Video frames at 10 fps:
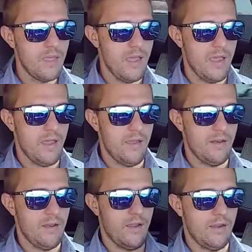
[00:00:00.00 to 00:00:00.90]

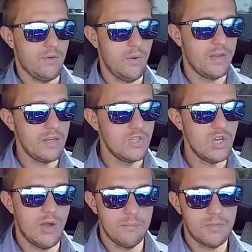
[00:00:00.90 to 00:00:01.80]
and I quickly
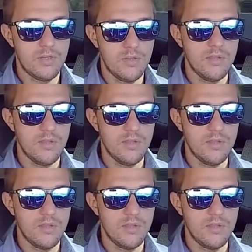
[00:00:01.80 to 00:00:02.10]
jumped